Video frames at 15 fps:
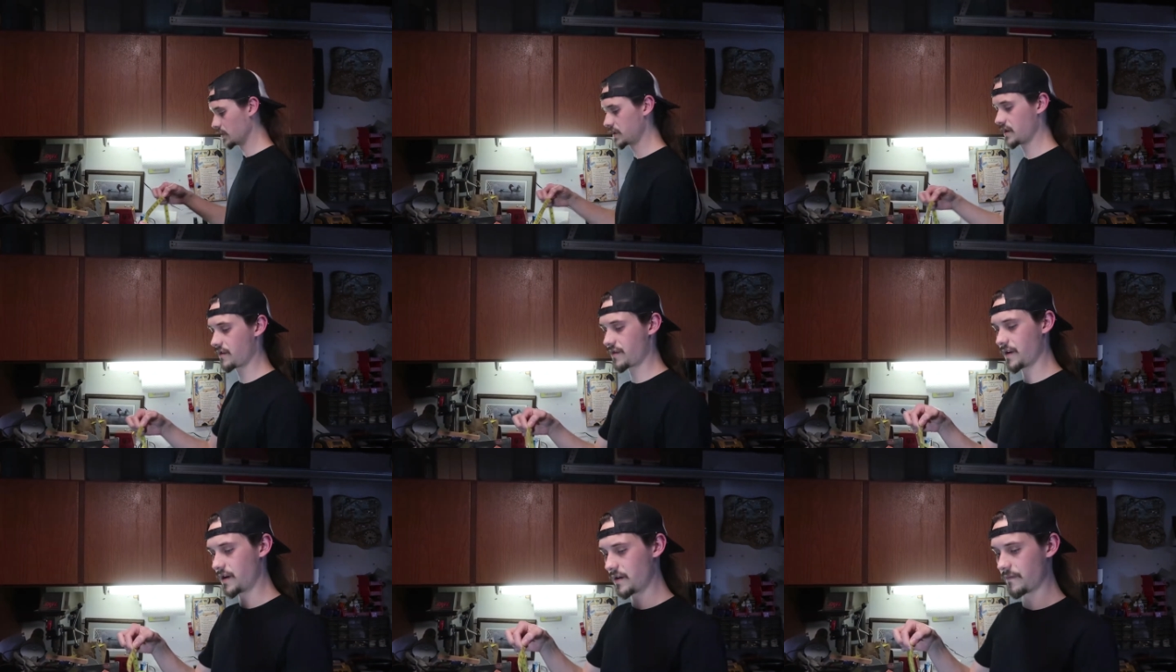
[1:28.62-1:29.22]
what's a
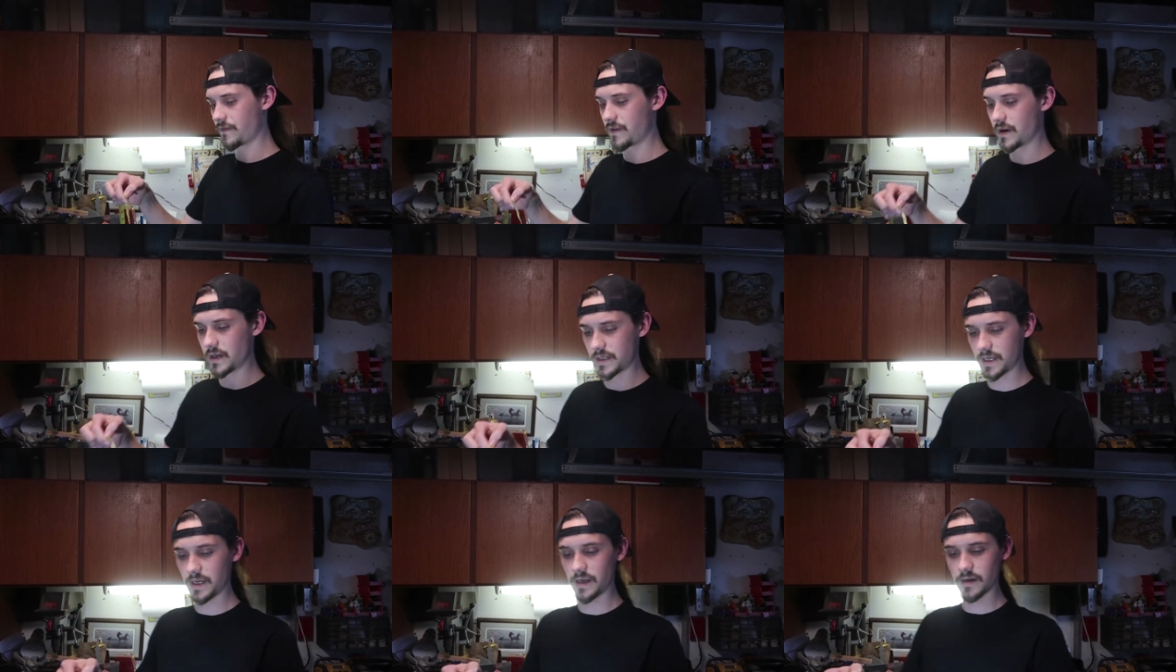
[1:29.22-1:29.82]
third of
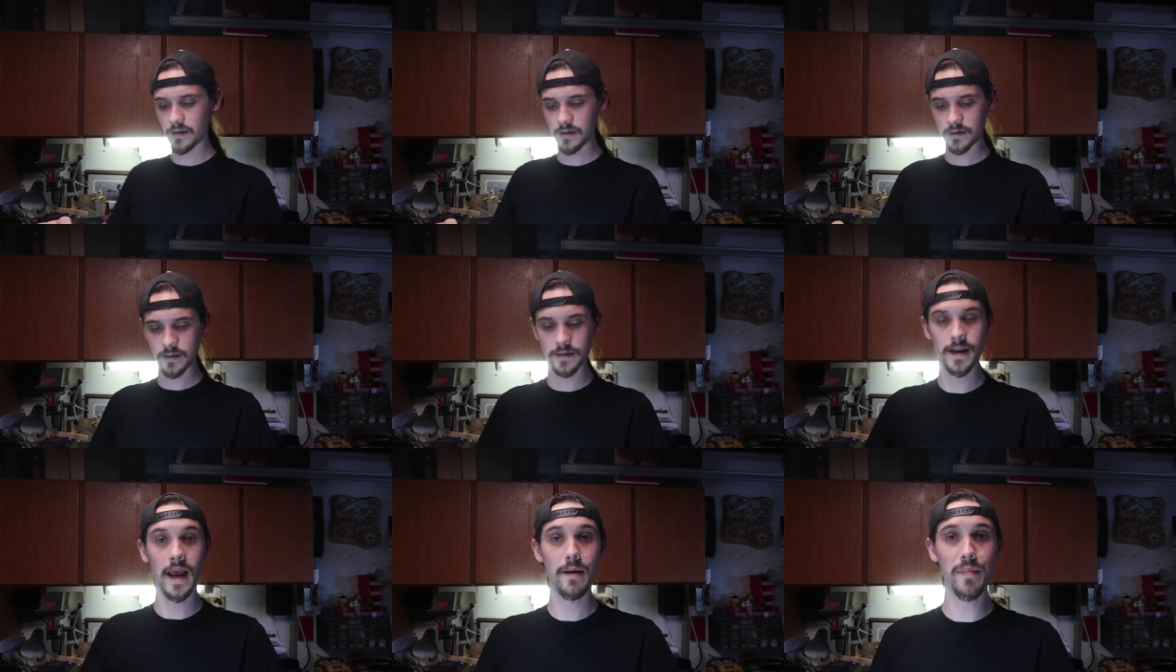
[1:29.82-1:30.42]
13?
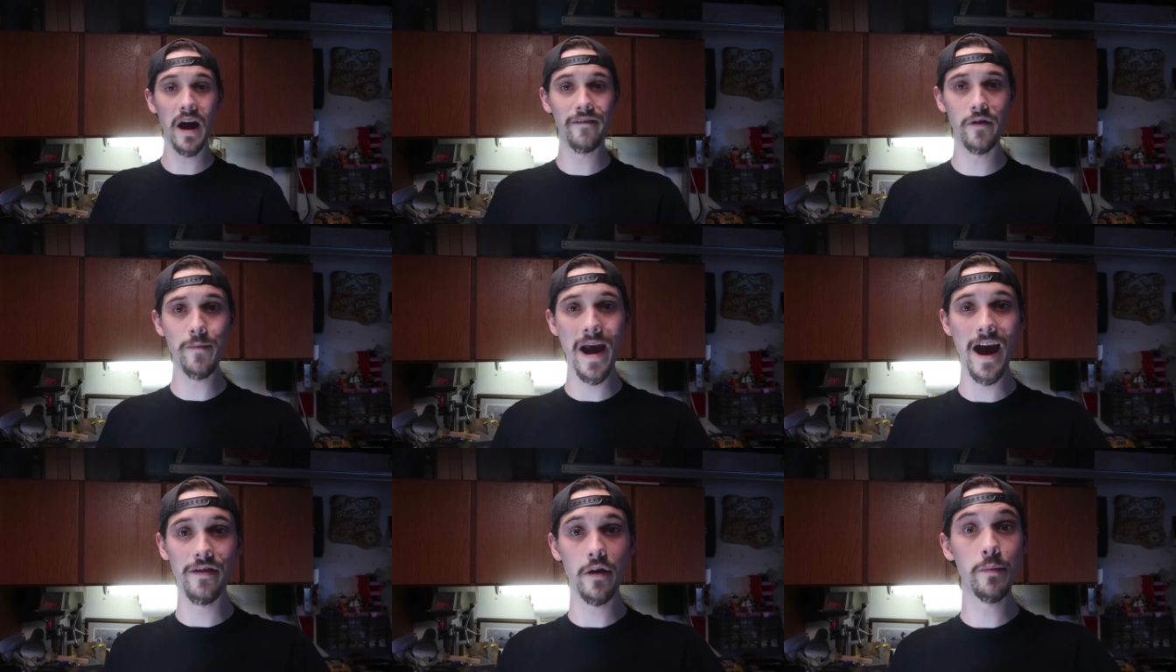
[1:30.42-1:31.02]
Stand by for
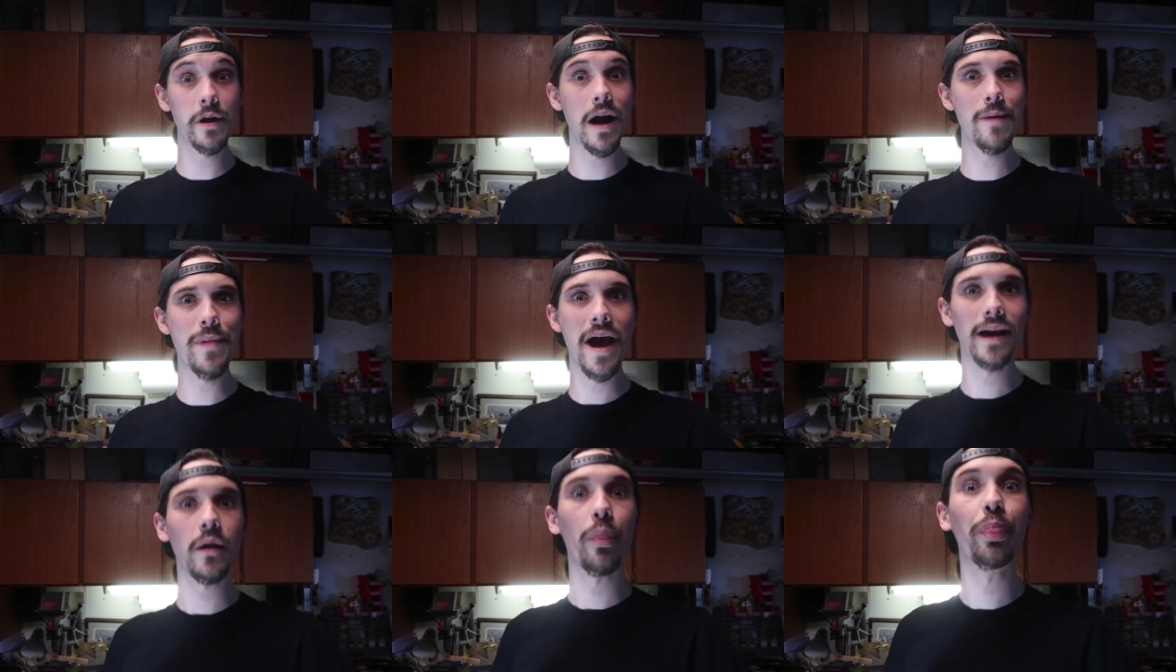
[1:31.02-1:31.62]
math, I'll be right
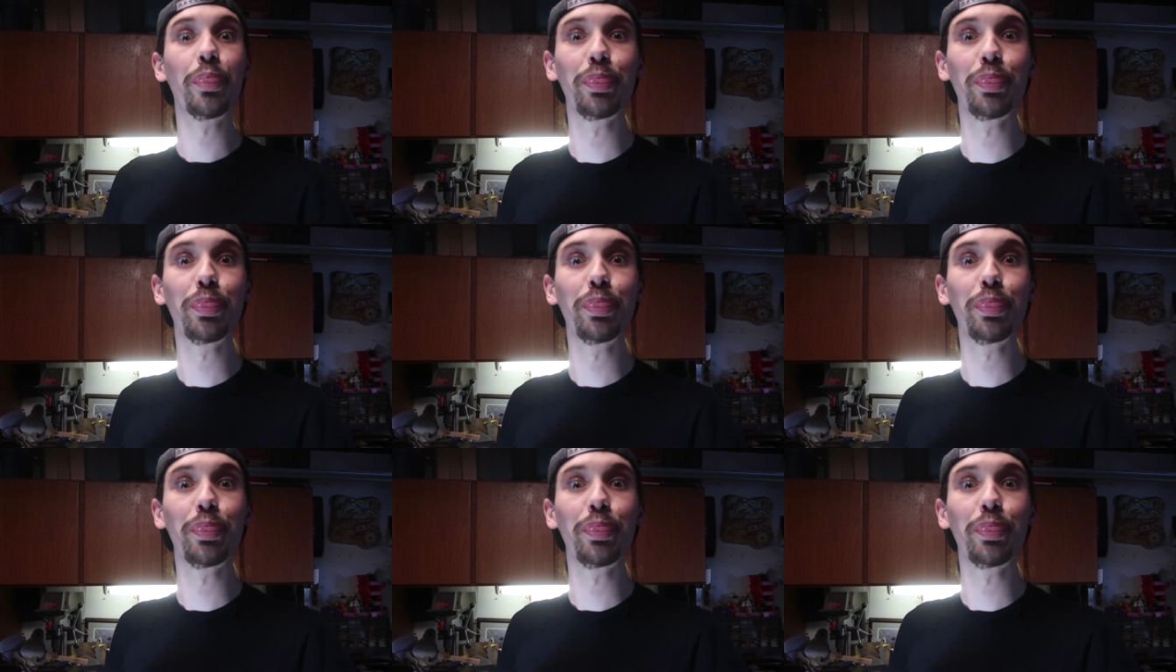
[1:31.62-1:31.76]
back.